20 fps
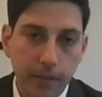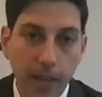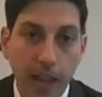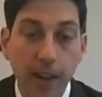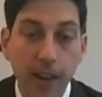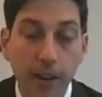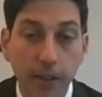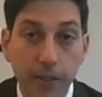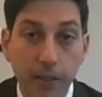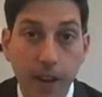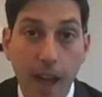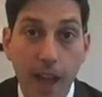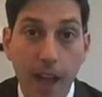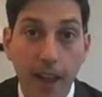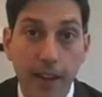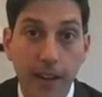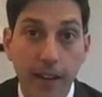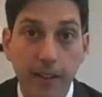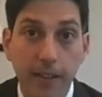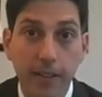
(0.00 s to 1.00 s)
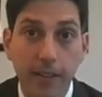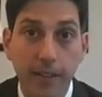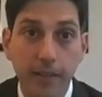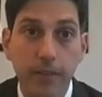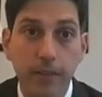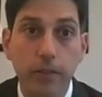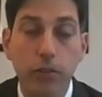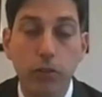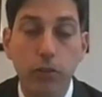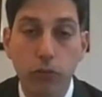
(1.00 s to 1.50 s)
Title IX,
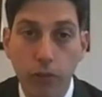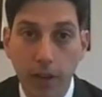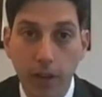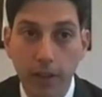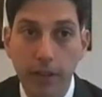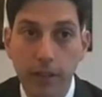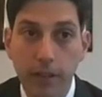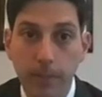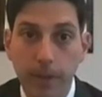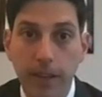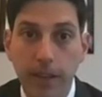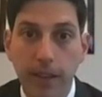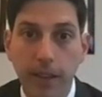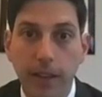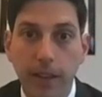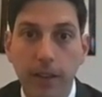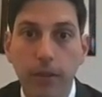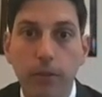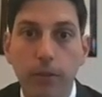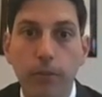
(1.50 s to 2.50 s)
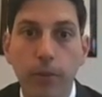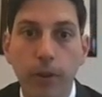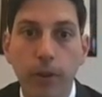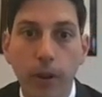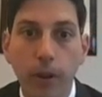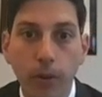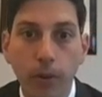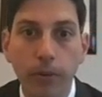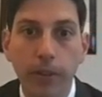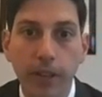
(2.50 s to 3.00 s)
strictly speaking,
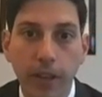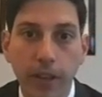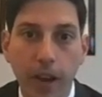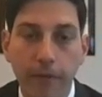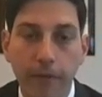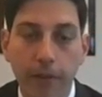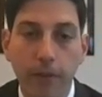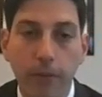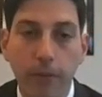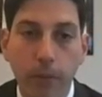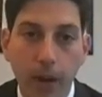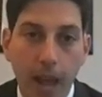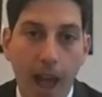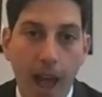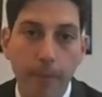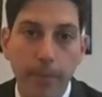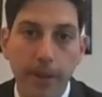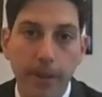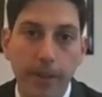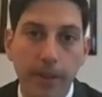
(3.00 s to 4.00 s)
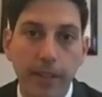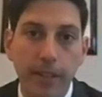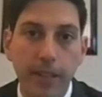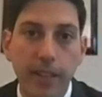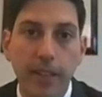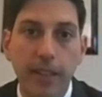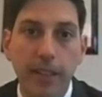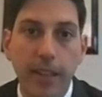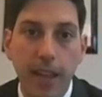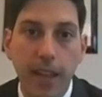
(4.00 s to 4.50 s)
would only cover what happened
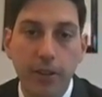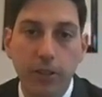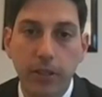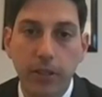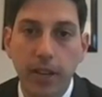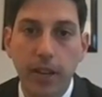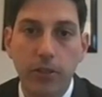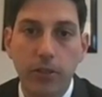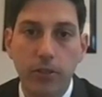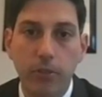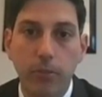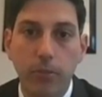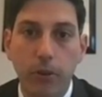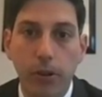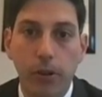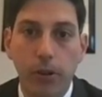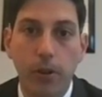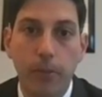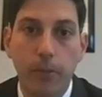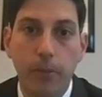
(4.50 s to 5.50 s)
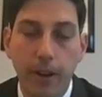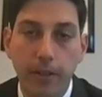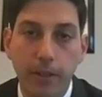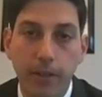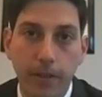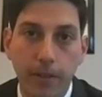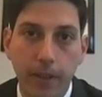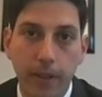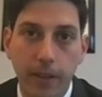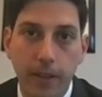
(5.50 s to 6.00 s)
in the educational program or
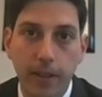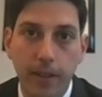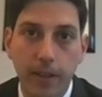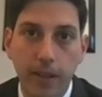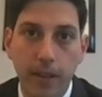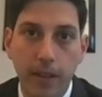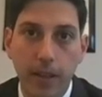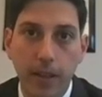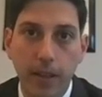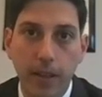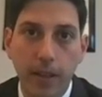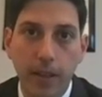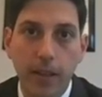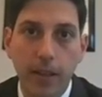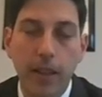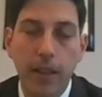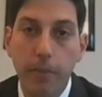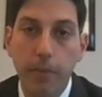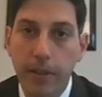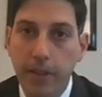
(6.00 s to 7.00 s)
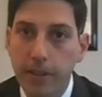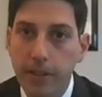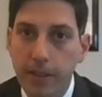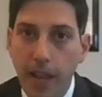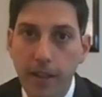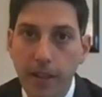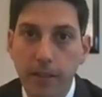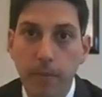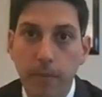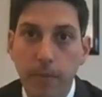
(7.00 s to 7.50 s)
activity. That being
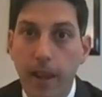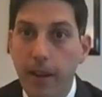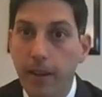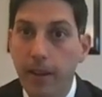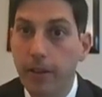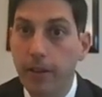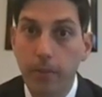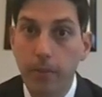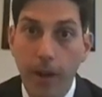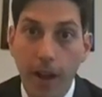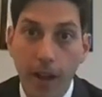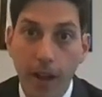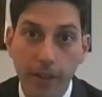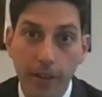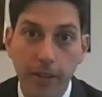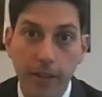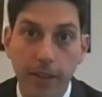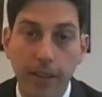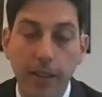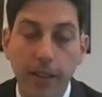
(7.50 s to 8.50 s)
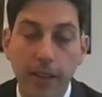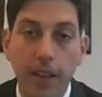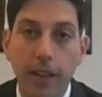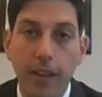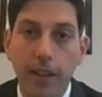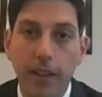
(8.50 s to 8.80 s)
said, depending on your policy,